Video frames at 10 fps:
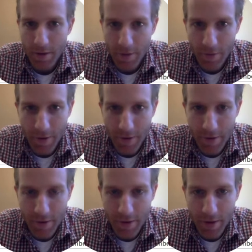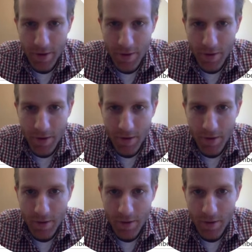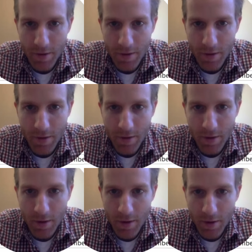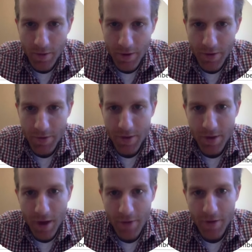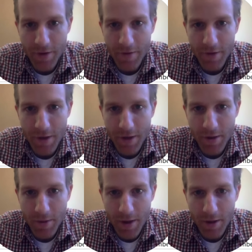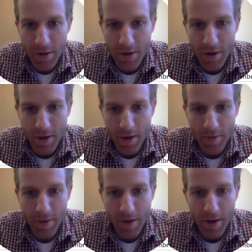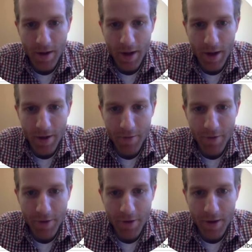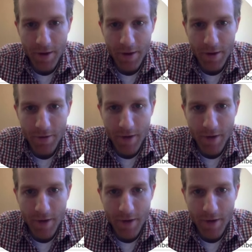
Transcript: If I can see the HTML. right? So we still have our SVG on the page, and we're going to go ahead and